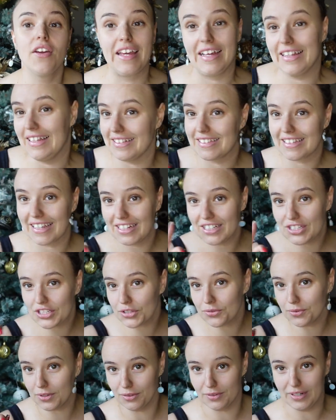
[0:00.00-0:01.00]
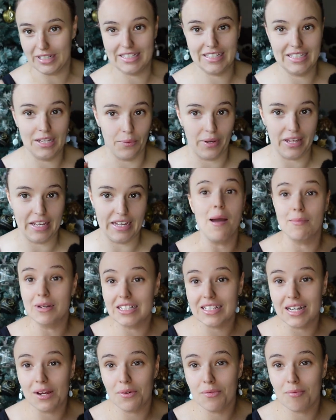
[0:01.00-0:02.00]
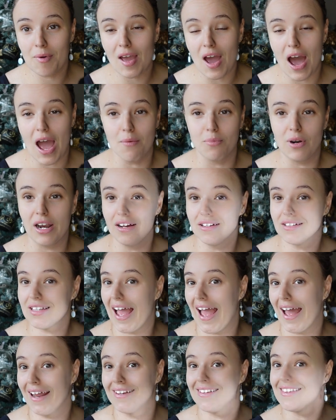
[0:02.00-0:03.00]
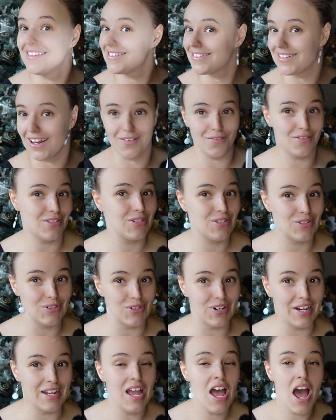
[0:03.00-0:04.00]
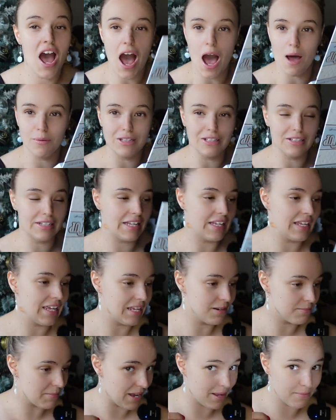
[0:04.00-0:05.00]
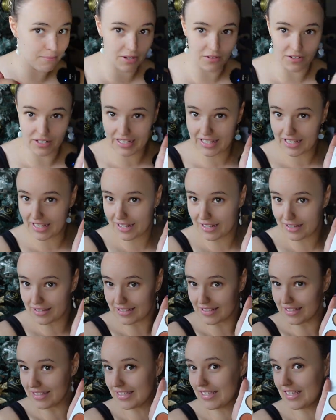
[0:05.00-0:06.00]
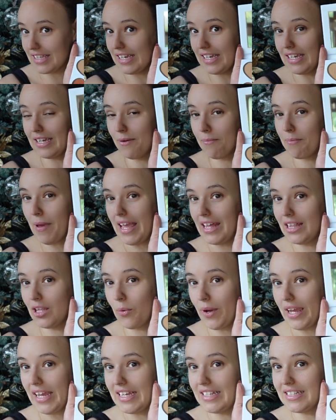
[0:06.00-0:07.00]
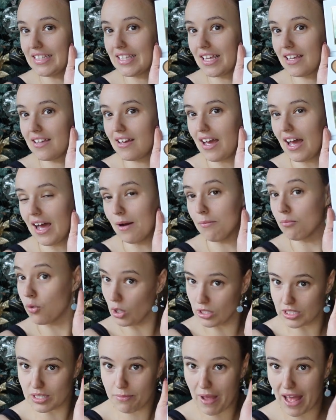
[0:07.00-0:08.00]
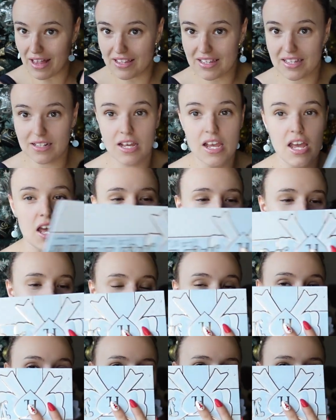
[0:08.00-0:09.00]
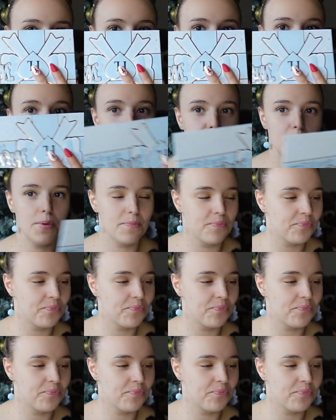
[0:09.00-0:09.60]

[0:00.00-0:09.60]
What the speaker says: Okay, let's get into the real reason that we're here. I'm gonna start with my eyebrows and the start of the story. I'll be looking in my mirror here. This is the P. Louise bronzer palette called Wrap It Up.